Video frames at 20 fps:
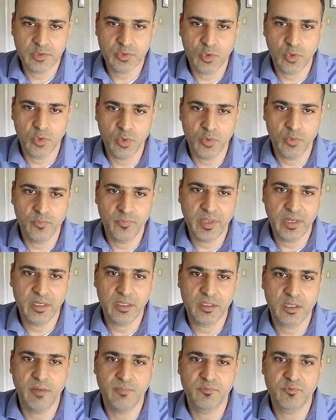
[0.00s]
So when it
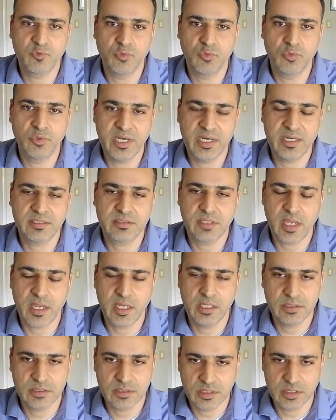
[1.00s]
comes to data
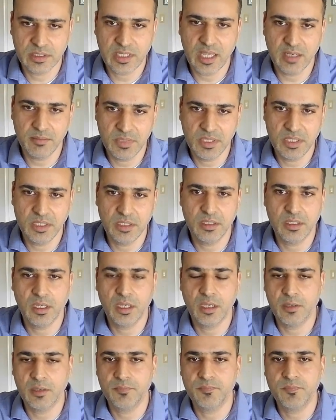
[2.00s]
science, it can be
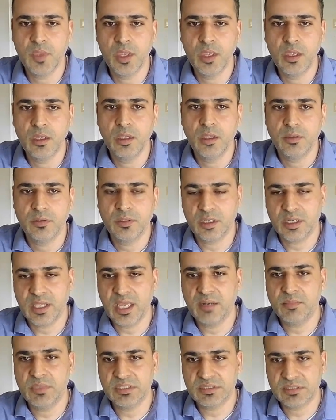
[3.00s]
there
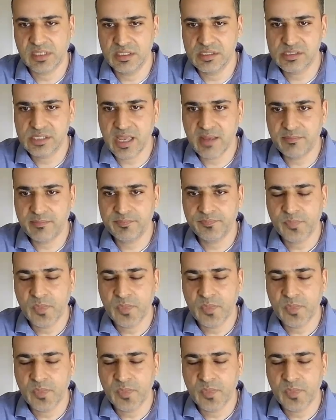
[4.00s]
can be a skills gap.